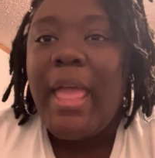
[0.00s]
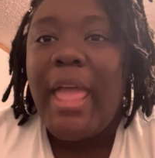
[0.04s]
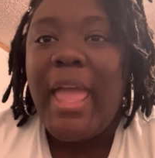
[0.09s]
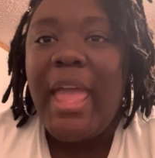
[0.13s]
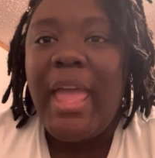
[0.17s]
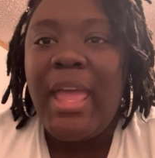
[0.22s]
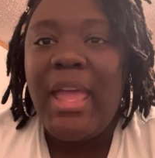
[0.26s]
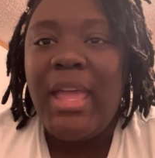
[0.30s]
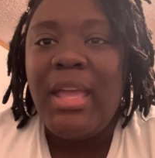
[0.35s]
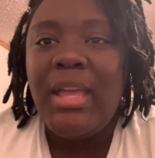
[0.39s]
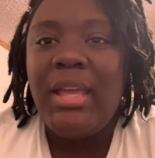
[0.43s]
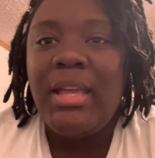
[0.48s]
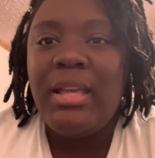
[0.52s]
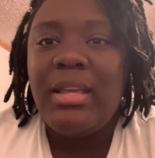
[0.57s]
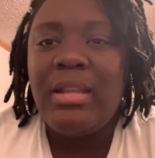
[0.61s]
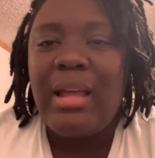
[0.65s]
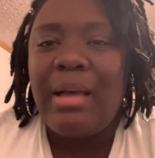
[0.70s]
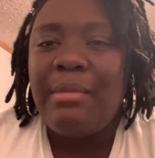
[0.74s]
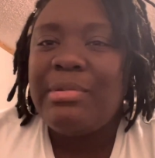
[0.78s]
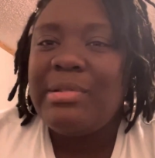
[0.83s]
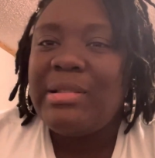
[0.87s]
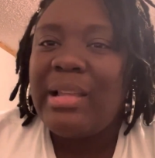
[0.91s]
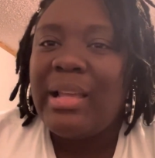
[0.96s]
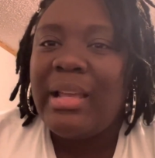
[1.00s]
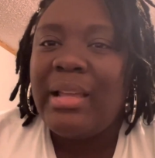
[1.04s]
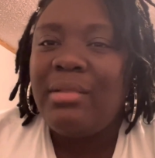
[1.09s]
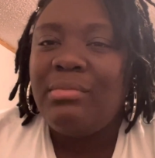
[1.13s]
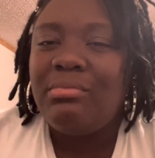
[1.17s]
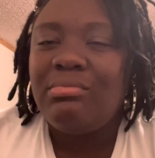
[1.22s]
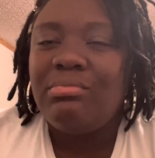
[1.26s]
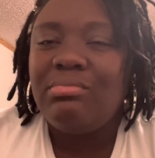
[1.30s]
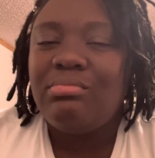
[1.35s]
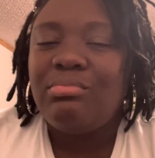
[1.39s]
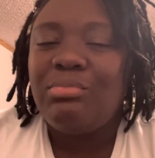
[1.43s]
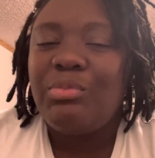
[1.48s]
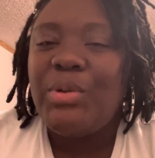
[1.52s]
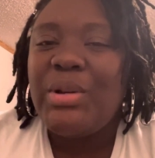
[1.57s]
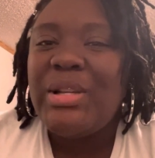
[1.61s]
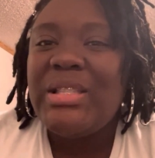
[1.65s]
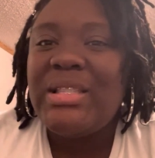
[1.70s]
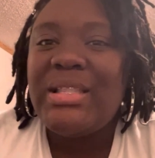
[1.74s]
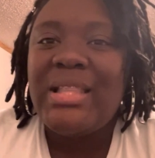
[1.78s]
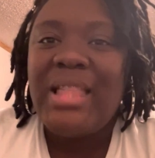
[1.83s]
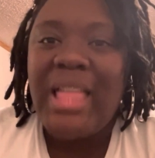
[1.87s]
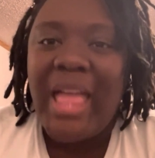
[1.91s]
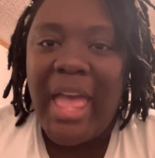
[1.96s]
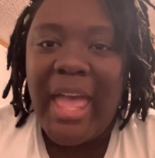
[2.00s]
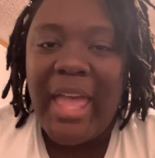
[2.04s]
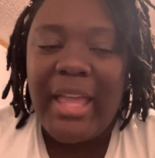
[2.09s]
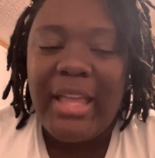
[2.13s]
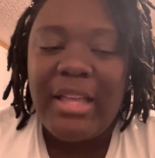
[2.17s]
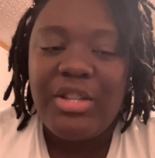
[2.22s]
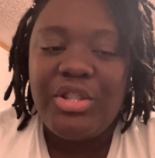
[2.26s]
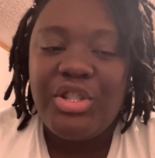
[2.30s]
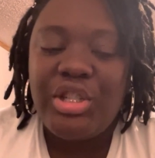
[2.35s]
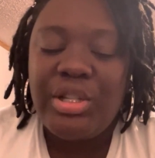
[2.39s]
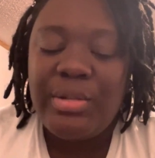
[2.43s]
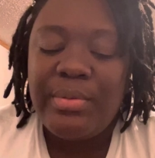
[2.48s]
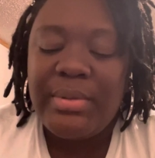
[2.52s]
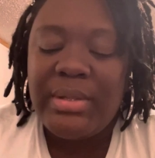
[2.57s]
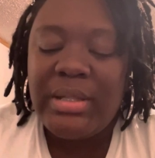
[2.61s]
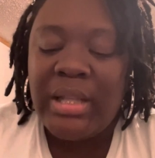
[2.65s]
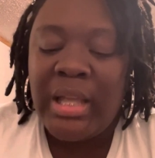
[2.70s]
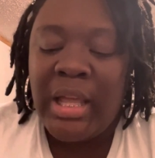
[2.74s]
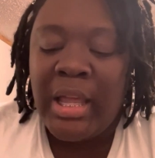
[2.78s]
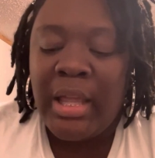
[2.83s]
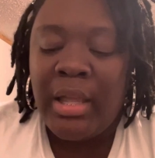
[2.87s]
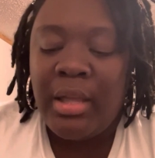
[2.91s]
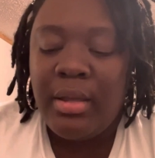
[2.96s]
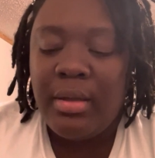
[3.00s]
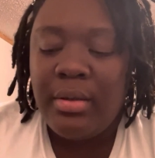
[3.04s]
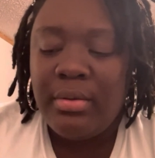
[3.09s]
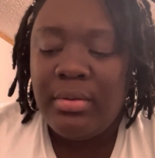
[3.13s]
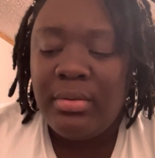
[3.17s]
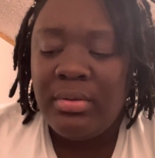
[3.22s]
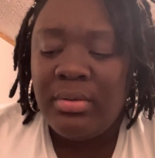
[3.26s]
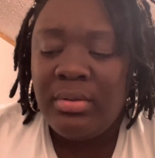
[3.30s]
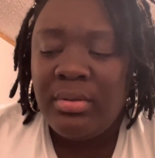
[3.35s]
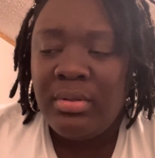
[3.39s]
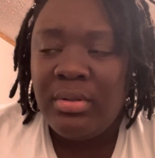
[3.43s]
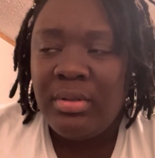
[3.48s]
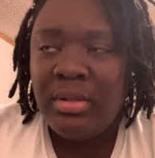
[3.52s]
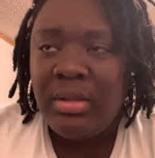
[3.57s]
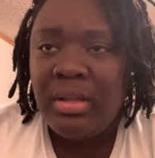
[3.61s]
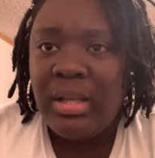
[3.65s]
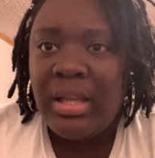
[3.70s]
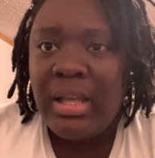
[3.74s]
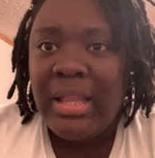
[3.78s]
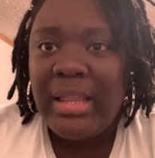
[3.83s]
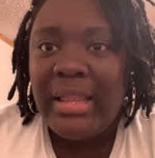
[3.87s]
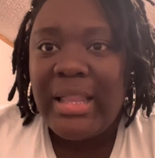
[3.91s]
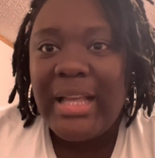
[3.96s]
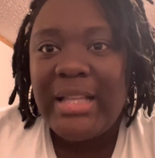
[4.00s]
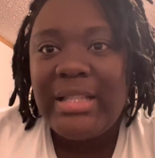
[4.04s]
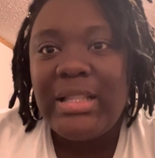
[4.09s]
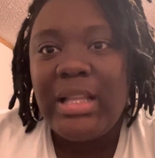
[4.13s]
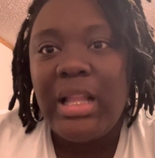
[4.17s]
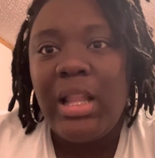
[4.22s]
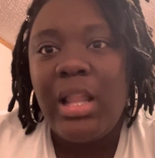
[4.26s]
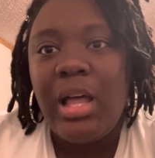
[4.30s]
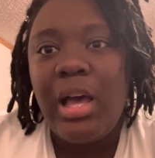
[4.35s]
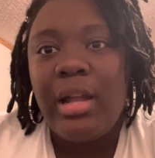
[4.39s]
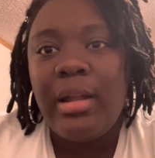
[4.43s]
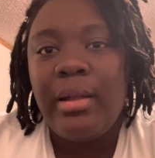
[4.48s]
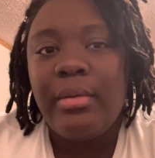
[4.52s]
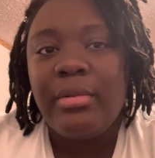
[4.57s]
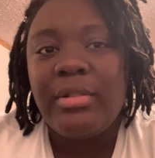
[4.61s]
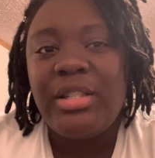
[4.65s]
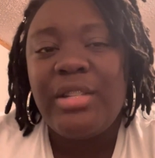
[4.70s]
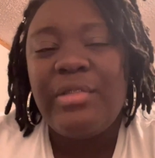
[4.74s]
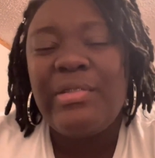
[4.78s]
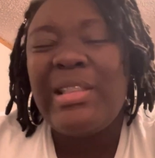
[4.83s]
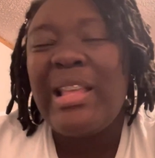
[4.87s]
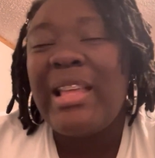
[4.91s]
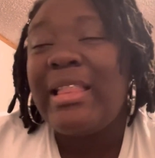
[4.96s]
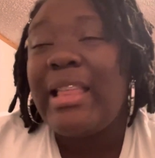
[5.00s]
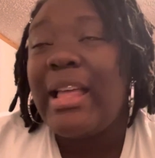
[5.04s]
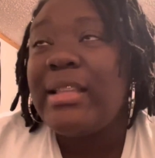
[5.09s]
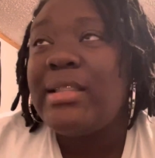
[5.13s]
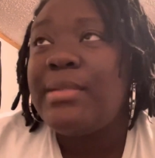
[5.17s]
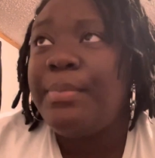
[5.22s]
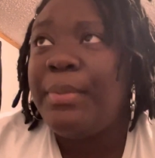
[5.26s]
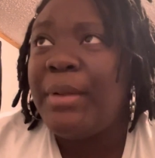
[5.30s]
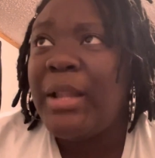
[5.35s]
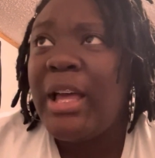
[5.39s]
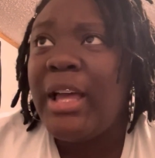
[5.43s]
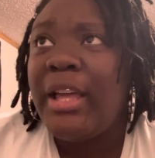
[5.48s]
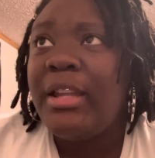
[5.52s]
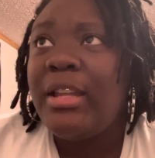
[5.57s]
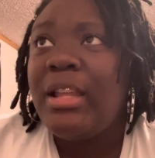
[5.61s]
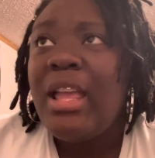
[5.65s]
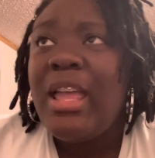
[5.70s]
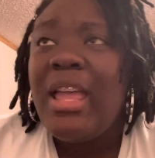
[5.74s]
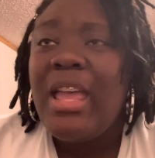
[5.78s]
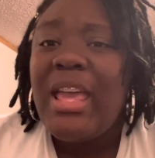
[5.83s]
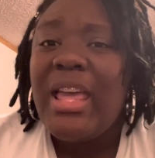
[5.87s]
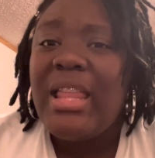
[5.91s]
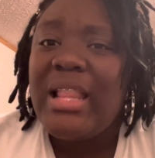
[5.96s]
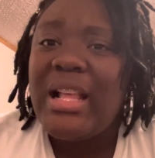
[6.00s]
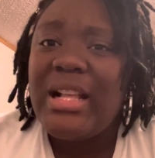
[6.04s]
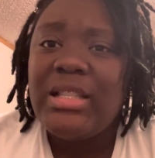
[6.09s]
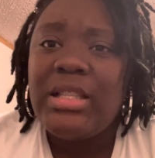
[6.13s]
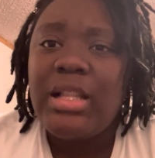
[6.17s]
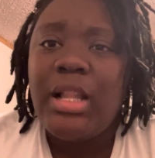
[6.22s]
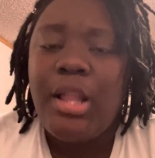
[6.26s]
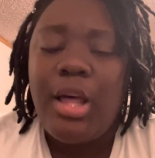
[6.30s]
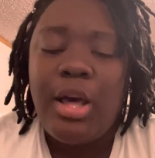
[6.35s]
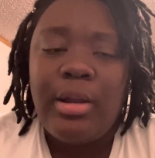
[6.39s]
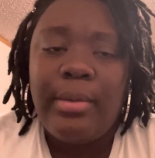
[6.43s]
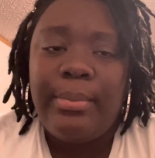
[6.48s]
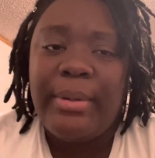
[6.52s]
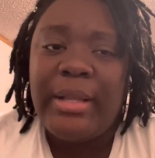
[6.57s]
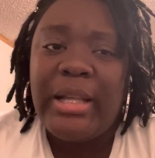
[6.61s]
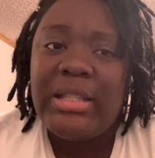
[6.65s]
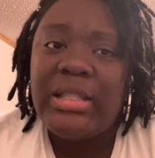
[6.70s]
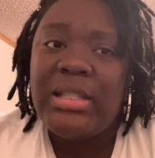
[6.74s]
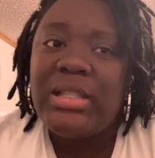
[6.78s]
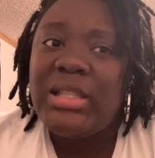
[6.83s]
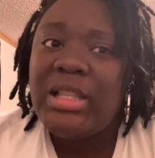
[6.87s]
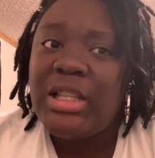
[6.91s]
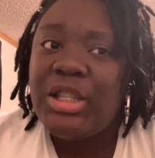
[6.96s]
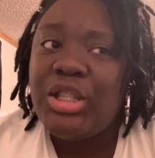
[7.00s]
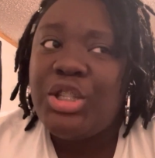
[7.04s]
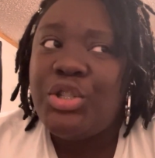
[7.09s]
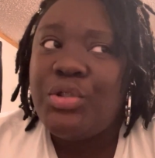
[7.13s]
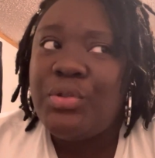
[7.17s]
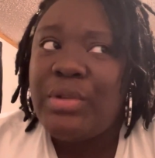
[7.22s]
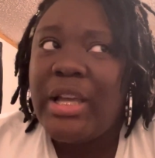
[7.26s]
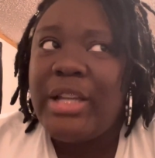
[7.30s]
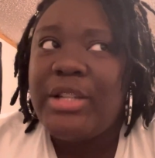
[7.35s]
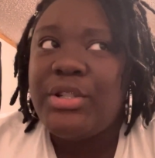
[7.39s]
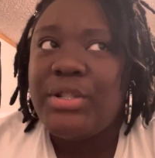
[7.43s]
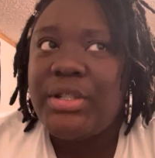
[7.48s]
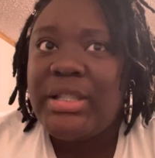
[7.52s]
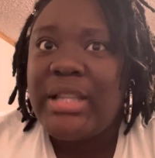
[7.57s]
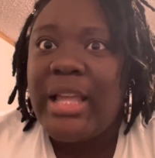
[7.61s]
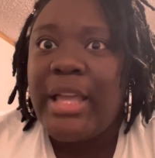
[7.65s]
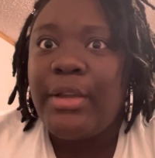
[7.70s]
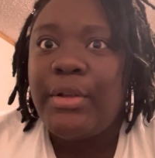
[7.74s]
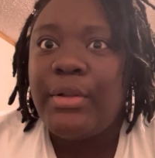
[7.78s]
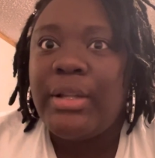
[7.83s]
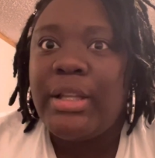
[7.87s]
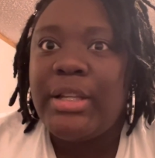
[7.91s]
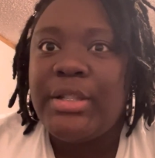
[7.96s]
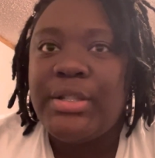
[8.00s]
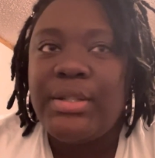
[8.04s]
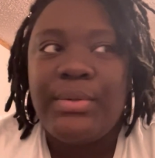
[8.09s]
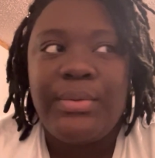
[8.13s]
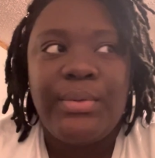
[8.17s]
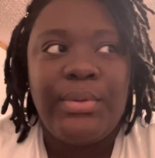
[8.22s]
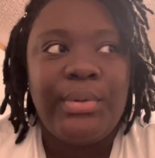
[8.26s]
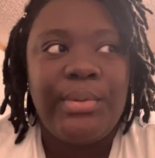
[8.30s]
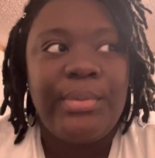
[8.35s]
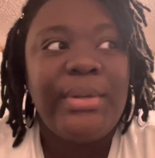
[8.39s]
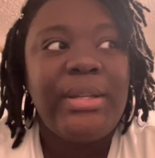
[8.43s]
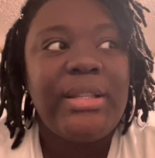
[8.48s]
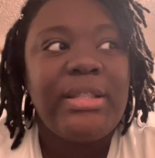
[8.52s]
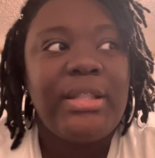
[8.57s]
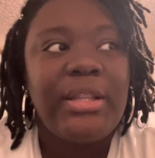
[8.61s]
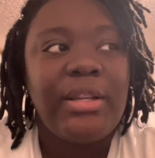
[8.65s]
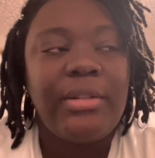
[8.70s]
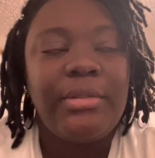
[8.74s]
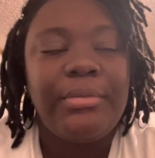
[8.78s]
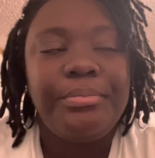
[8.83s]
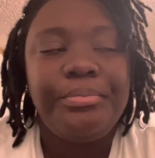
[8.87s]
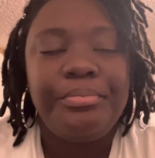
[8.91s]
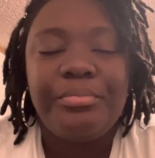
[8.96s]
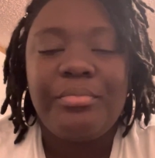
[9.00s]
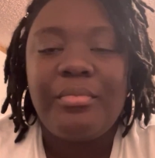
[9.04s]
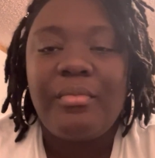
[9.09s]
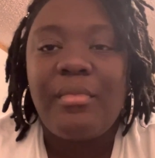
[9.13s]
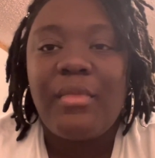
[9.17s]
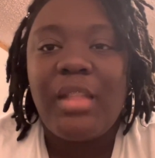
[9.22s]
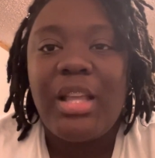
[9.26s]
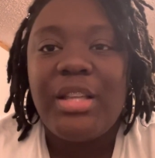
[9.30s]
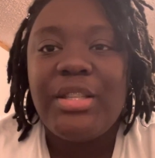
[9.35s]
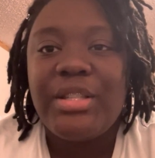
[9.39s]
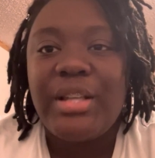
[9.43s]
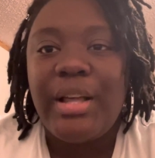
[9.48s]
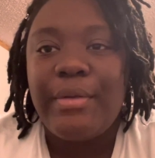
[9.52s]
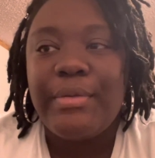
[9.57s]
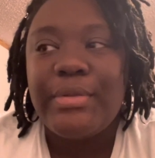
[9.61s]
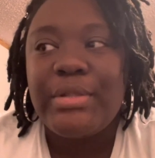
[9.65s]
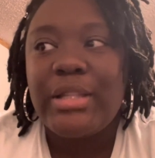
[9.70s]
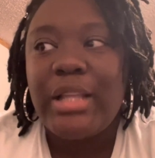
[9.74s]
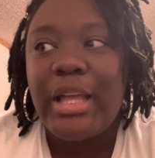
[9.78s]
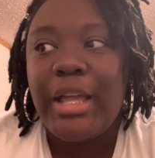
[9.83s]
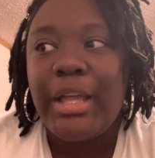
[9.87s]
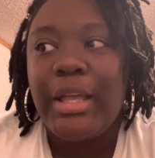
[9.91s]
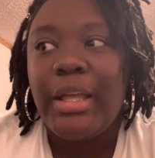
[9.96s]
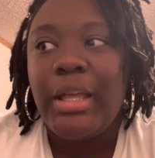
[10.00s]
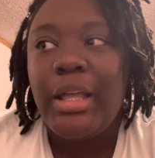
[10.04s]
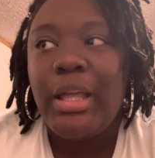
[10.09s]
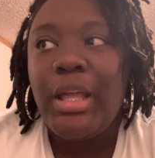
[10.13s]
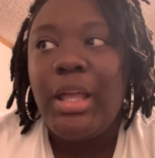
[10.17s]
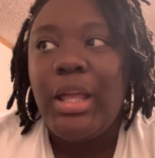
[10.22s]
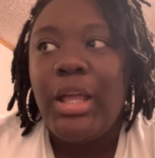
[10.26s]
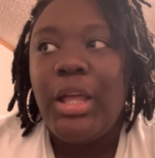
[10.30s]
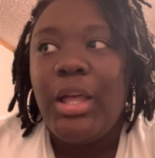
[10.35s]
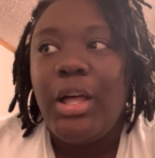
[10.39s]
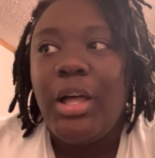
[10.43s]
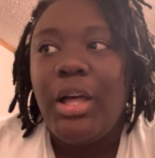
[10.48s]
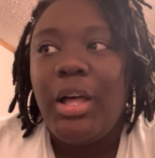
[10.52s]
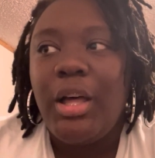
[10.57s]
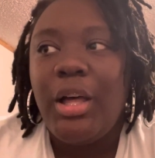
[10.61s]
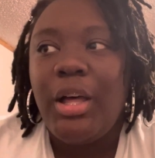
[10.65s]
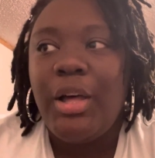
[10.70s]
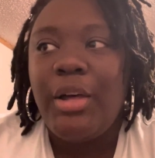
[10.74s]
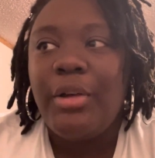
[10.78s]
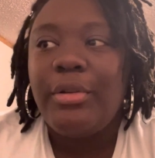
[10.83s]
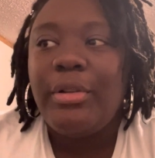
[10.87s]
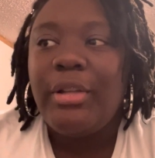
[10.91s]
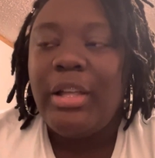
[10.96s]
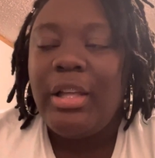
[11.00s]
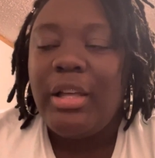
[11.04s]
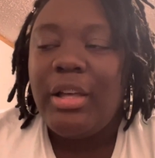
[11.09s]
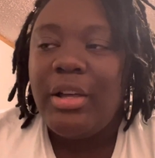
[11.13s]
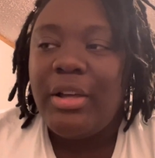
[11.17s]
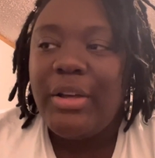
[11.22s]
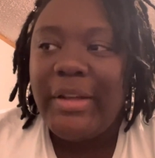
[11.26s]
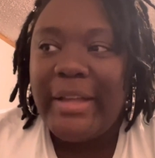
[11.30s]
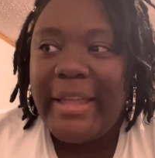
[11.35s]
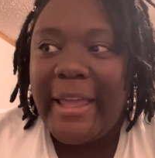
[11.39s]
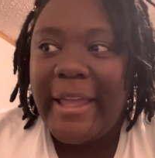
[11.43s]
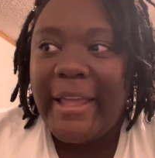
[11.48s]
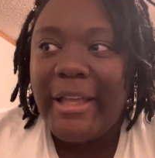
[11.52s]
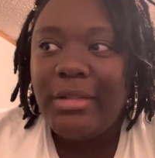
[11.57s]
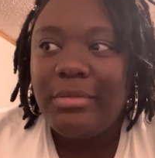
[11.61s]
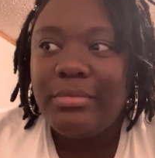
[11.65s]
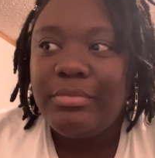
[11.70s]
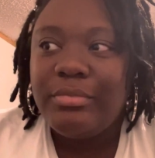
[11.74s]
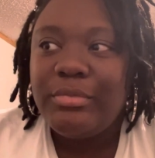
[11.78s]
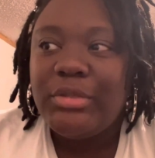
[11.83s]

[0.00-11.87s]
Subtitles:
And I was like, what's that? And she was like, that's blood. And that's a lot of blood to say that you had your cycle like 2, 3 weeks ago. So I was like, oh, okay.